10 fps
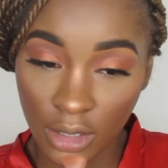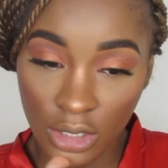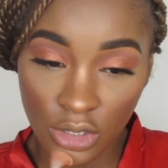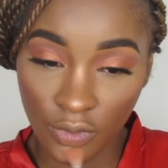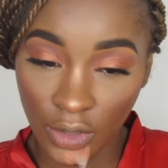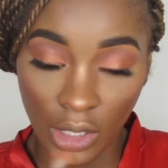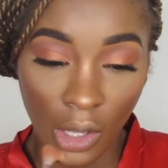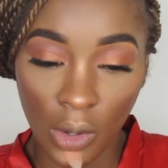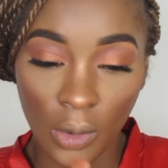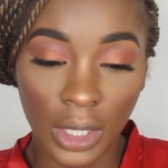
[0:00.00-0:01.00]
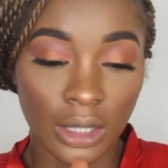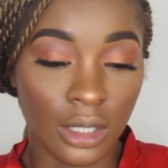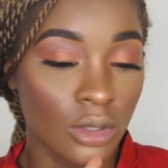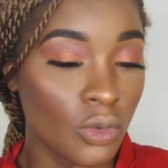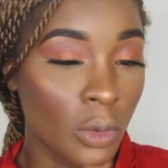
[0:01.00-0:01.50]
this video and
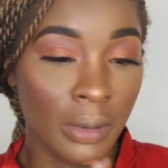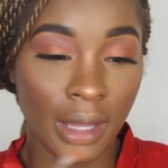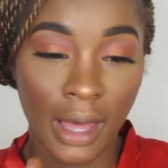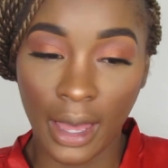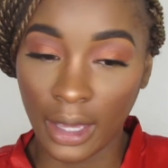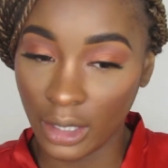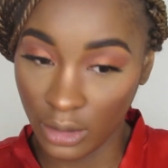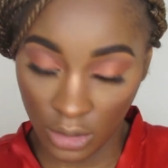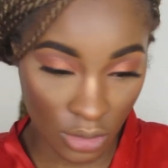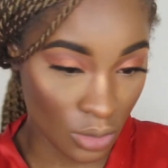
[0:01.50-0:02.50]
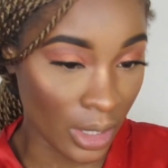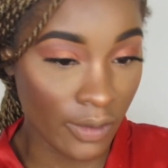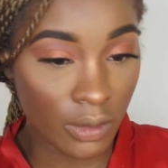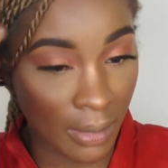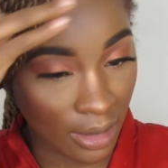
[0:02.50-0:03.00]
then you apply and use
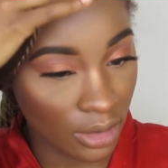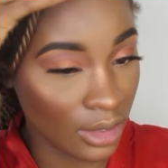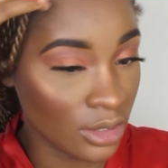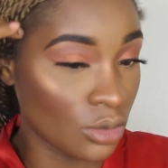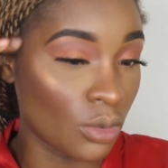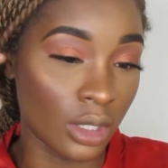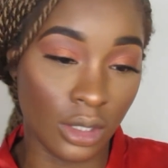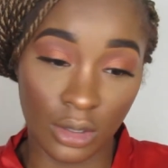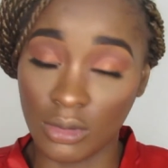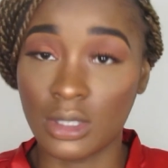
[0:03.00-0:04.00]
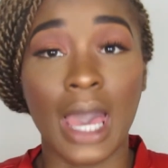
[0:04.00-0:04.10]
whatever method that you want to use.